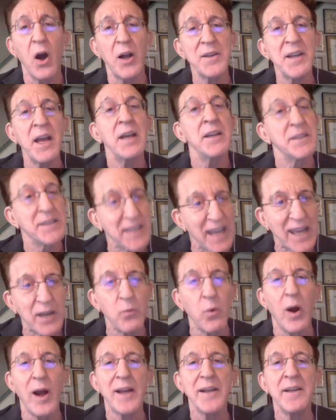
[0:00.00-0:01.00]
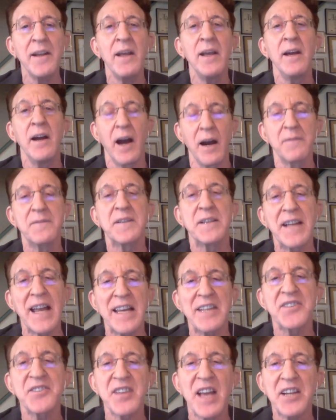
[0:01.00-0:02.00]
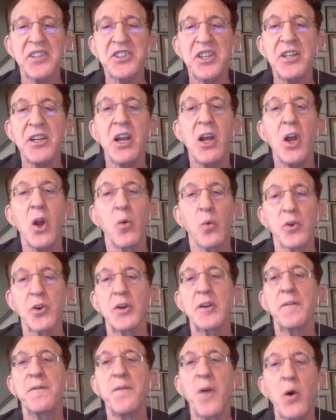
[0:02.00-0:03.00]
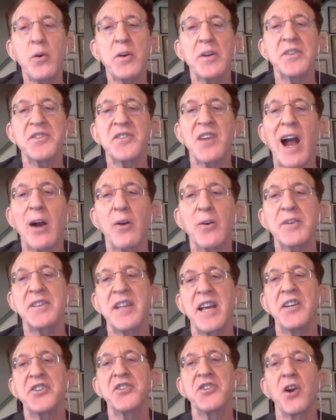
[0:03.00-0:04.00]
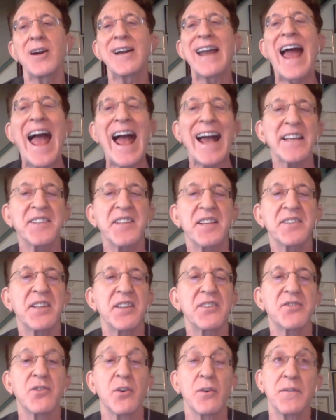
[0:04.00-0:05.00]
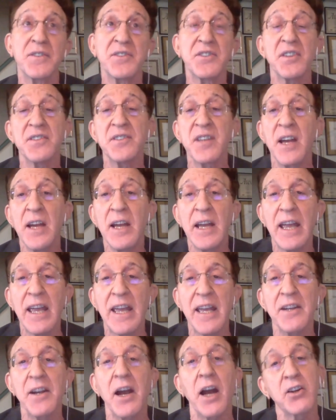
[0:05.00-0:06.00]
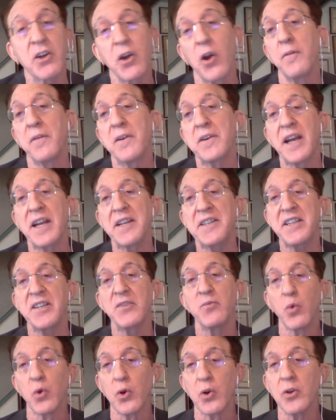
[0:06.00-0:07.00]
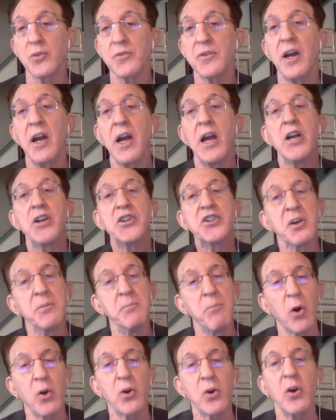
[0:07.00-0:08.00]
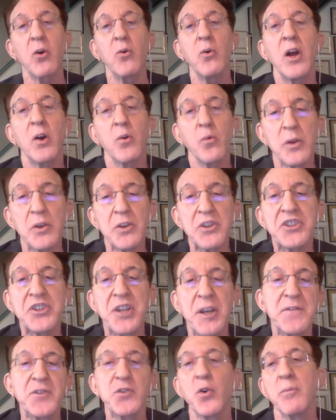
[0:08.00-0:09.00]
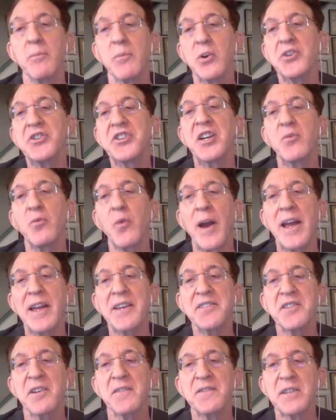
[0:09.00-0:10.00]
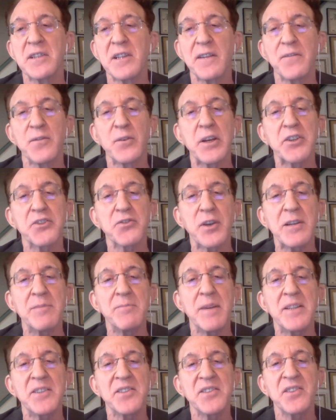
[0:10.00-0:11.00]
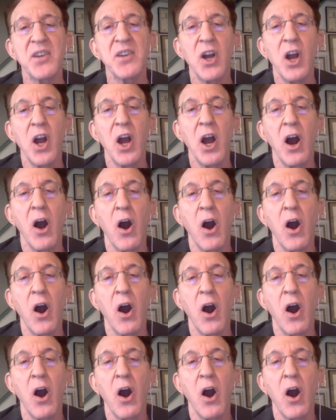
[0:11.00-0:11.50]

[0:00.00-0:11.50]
On day one of today's session, we're going to focus our attention on accessing services in a COVID-19 world. Tomorrow, we'll shift to emerging ways of delivering treatments.